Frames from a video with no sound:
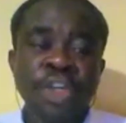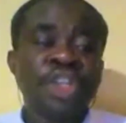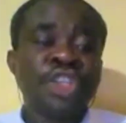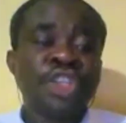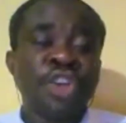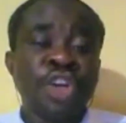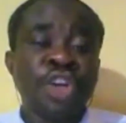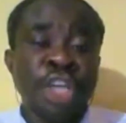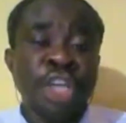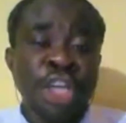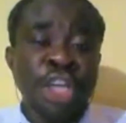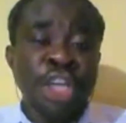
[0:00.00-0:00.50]

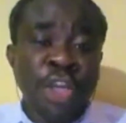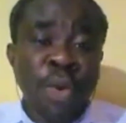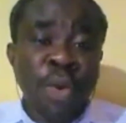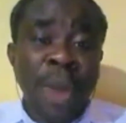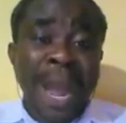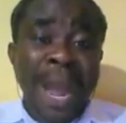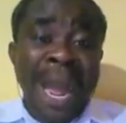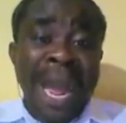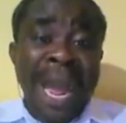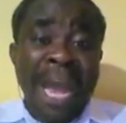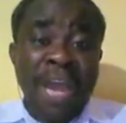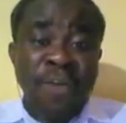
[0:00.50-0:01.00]
to the
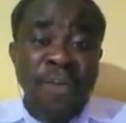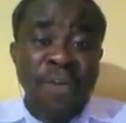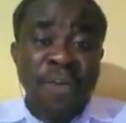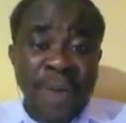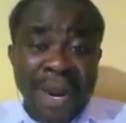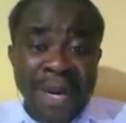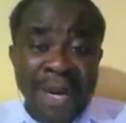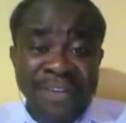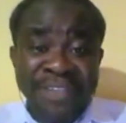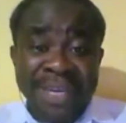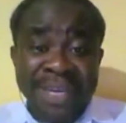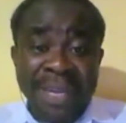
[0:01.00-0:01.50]
new
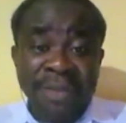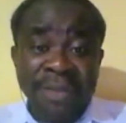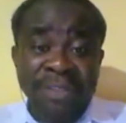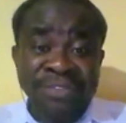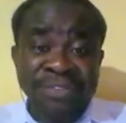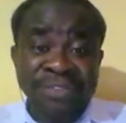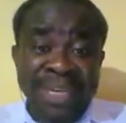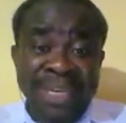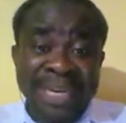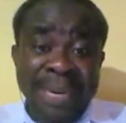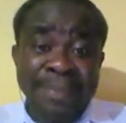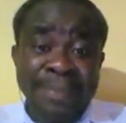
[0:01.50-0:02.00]
IFRS accounting
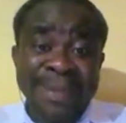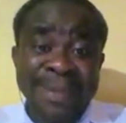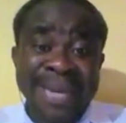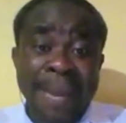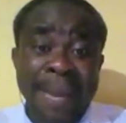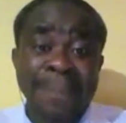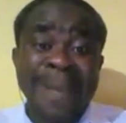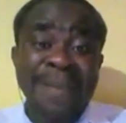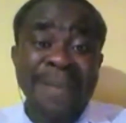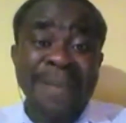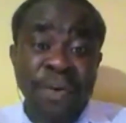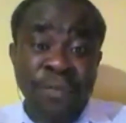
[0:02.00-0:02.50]
standard being
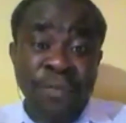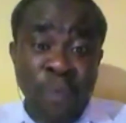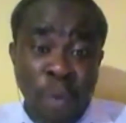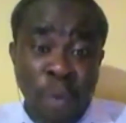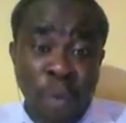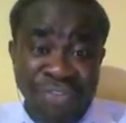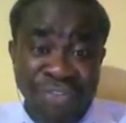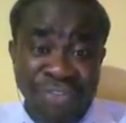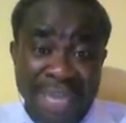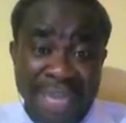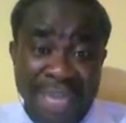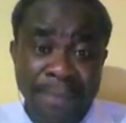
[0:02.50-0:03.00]
applied for the
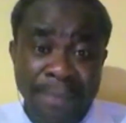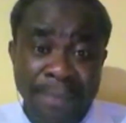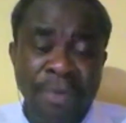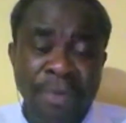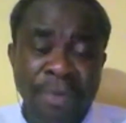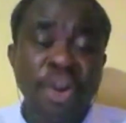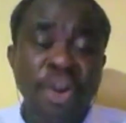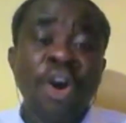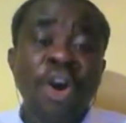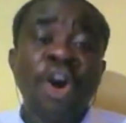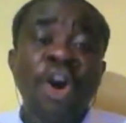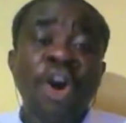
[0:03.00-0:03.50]
first time,
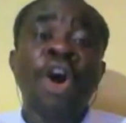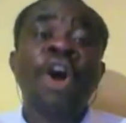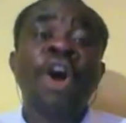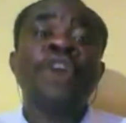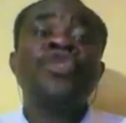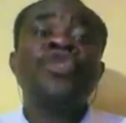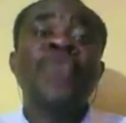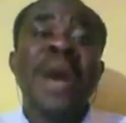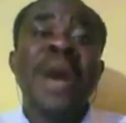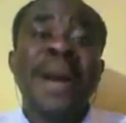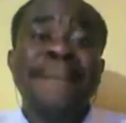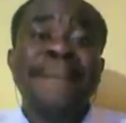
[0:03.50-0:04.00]

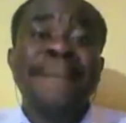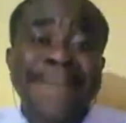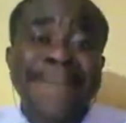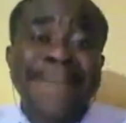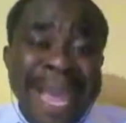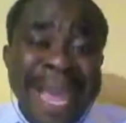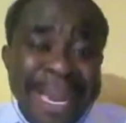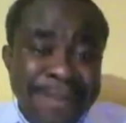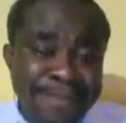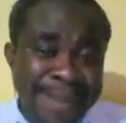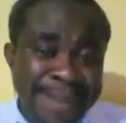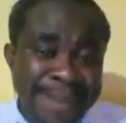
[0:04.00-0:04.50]
or to
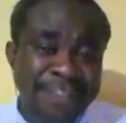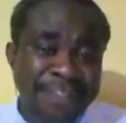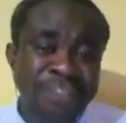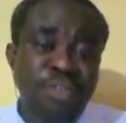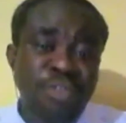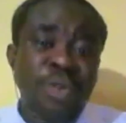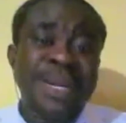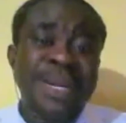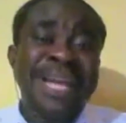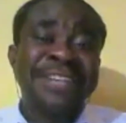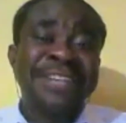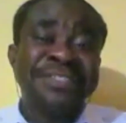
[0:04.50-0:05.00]
amendments
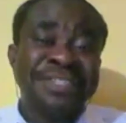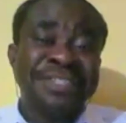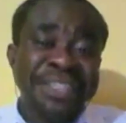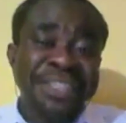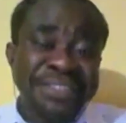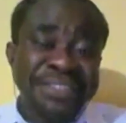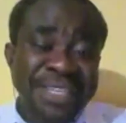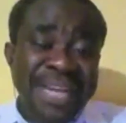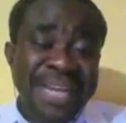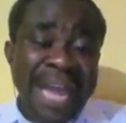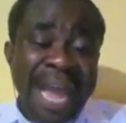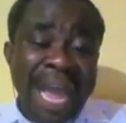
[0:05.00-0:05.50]
to the
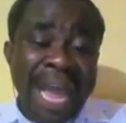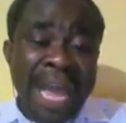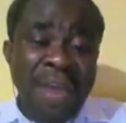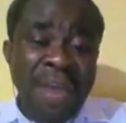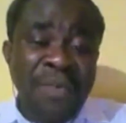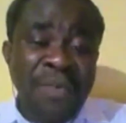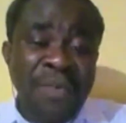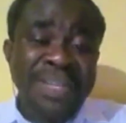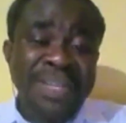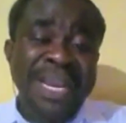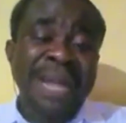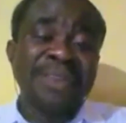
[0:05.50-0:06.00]
existing
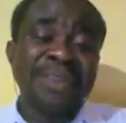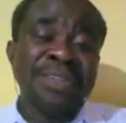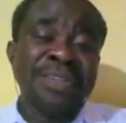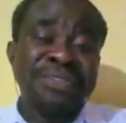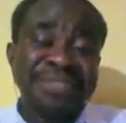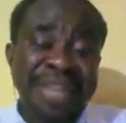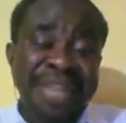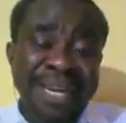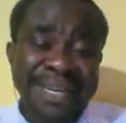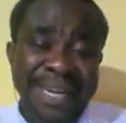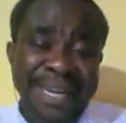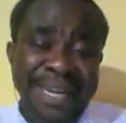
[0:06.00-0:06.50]
IFRS accounting
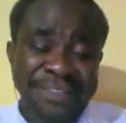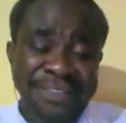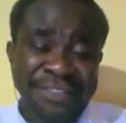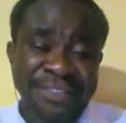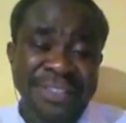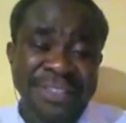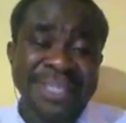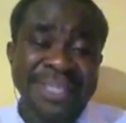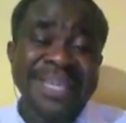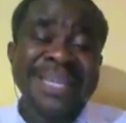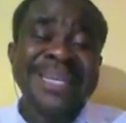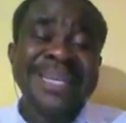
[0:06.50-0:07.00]

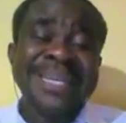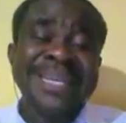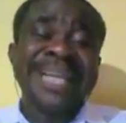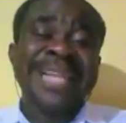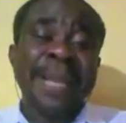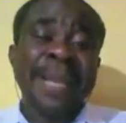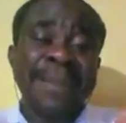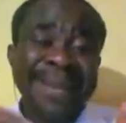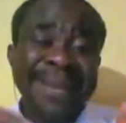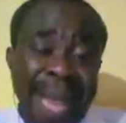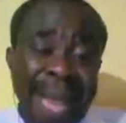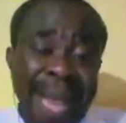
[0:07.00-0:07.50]
standards that
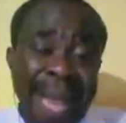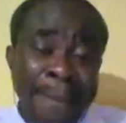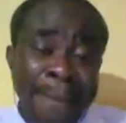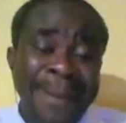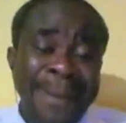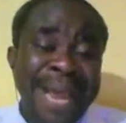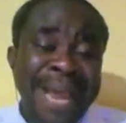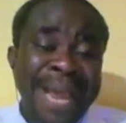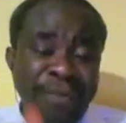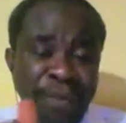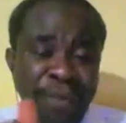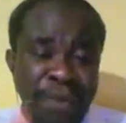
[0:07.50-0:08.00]
have been
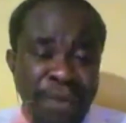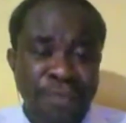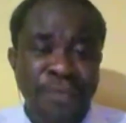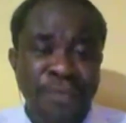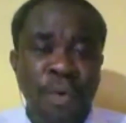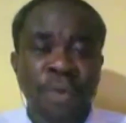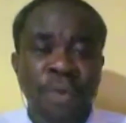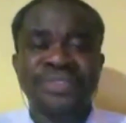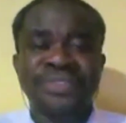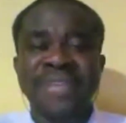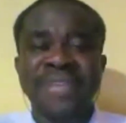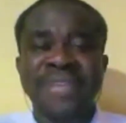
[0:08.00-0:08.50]
applied for the
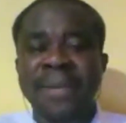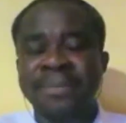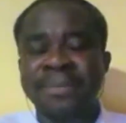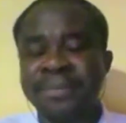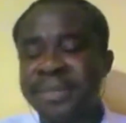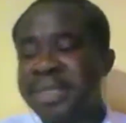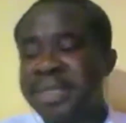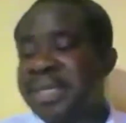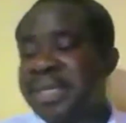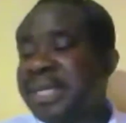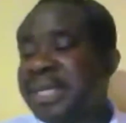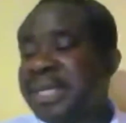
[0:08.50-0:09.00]
first time.
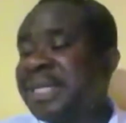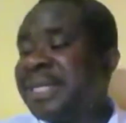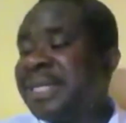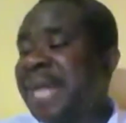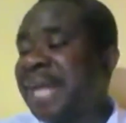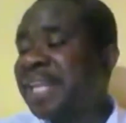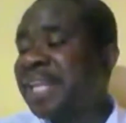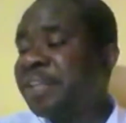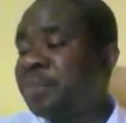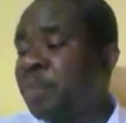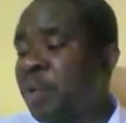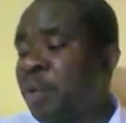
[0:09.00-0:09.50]

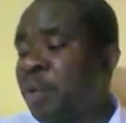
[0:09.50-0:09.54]
That is